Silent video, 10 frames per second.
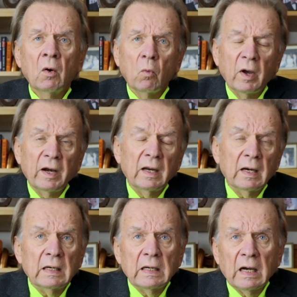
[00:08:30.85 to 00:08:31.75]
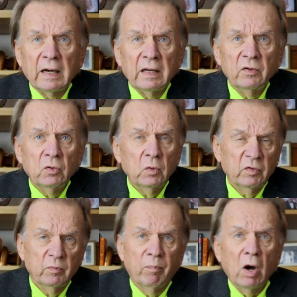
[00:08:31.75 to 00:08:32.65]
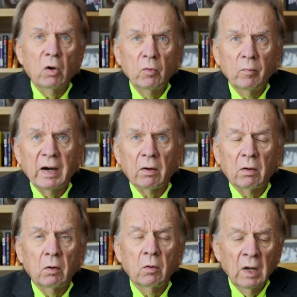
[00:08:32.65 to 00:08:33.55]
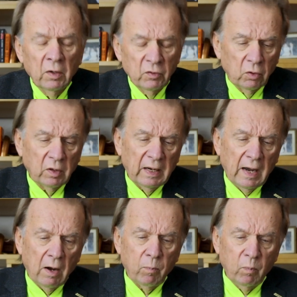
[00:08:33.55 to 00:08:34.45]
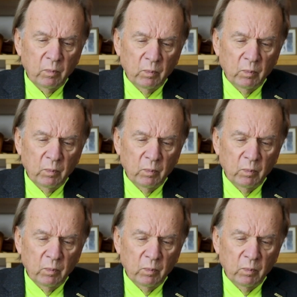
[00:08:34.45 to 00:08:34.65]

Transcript: went in and got into his bone marrow, took it out,